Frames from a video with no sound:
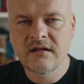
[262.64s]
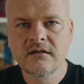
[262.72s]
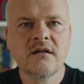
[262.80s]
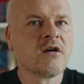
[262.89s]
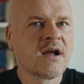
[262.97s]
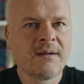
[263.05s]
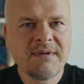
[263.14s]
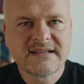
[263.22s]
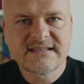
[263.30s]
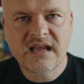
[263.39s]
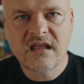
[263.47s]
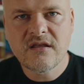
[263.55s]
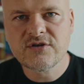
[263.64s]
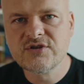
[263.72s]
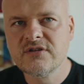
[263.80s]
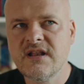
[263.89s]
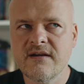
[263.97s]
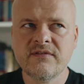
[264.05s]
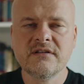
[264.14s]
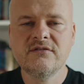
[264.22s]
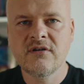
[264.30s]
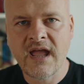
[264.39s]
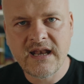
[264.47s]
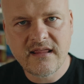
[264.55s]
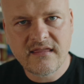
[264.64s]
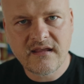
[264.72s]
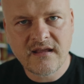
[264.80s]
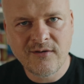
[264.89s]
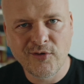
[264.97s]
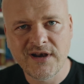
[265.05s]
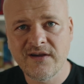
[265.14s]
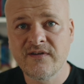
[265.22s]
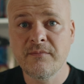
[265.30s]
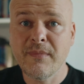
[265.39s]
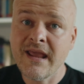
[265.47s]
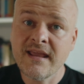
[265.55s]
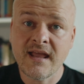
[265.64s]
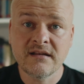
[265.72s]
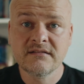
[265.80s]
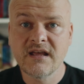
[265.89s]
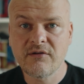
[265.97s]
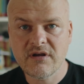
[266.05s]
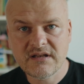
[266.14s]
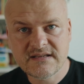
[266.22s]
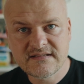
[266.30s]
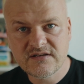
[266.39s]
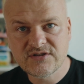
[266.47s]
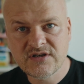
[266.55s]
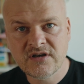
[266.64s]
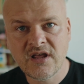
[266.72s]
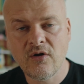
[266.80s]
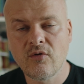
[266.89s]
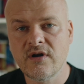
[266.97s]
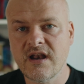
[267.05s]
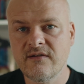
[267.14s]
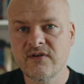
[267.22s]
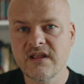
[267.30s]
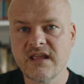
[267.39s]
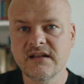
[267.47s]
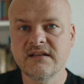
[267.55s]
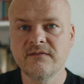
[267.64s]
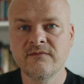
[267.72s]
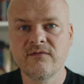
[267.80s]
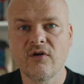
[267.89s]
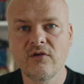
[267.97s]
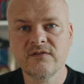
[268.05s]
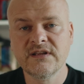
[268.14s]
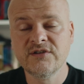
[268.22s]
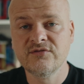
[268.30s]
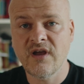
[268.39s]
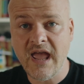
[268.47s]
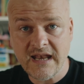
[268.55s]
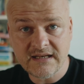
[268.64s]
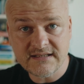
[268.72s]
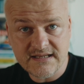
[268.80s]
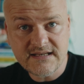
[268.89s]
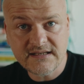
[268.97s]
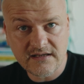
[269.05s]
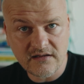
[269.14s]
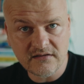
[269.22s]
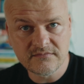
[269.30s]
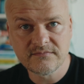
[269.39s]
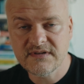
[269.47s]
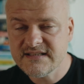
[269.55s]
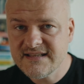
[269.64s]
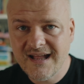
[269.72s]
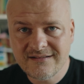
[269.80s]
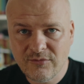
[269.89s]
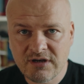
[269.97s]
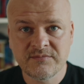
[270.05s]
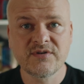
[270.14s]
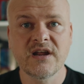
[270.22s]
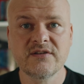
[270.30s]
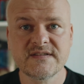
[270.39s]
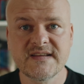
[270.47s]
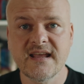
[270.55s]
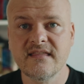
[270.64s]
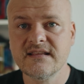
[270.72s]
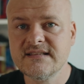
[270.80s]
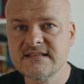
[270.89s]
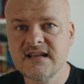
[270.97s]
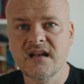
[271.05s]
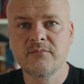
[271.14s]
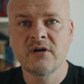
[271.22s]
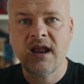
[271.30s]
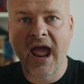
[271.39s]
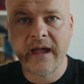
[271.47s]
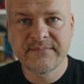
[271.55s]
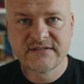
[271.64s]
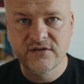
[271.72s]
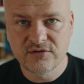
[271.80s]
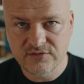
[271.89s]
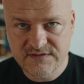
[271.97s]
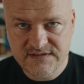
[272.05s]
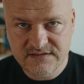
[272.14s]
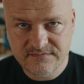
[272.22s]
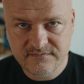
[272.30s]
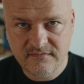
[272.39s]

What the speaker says: Look, I'm not saying you should never do anything or never make any direct decision or never get involved into any detail. That's not what I'm trying to say. This is not about absolutes.